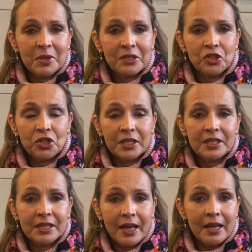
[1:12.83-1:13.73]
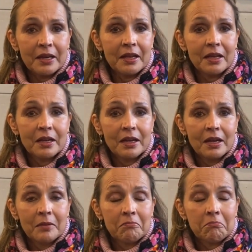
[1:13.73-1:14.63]
and she said,
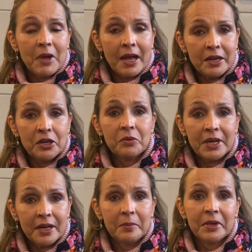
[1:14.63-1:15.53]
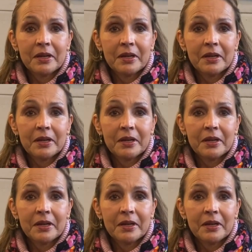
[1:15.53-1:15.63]
I knew him.